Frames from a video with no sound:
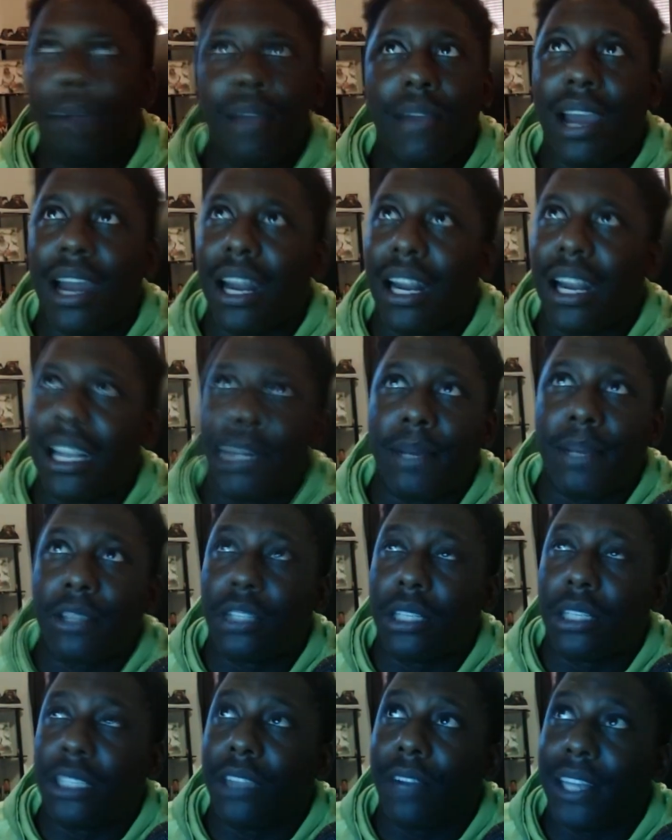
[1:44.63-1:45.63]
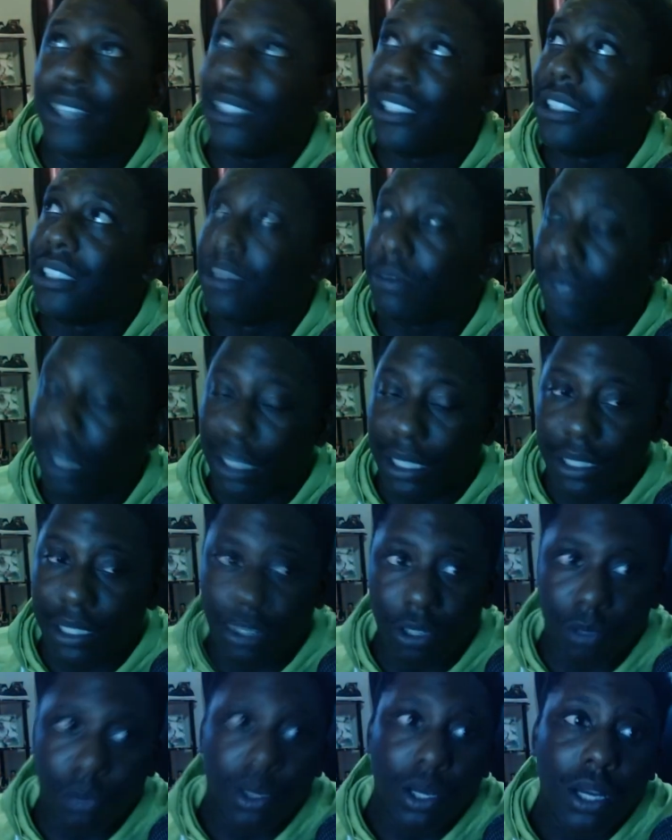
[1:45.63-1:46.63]
we gotta at least make sure these fight scenes are fucking
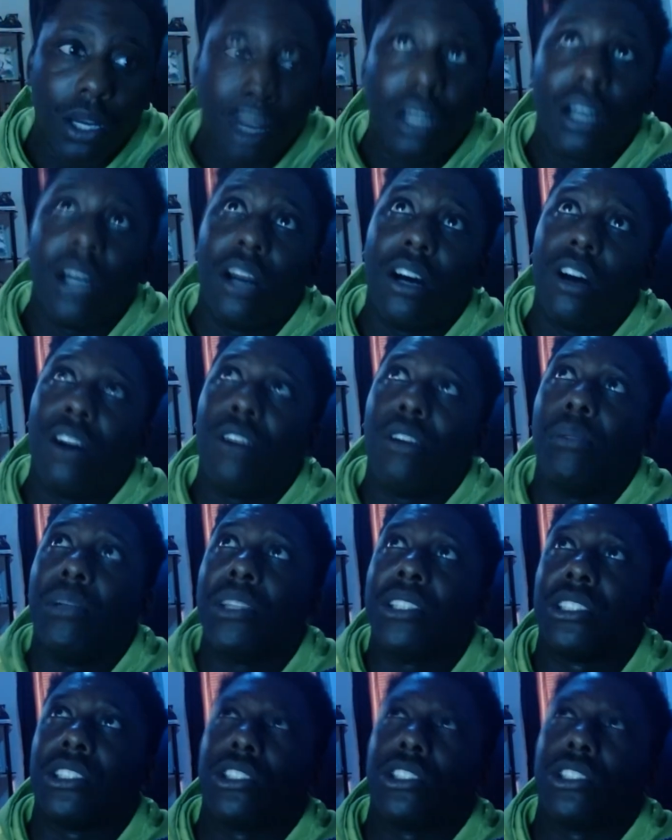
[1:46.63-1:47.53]
dope. Is the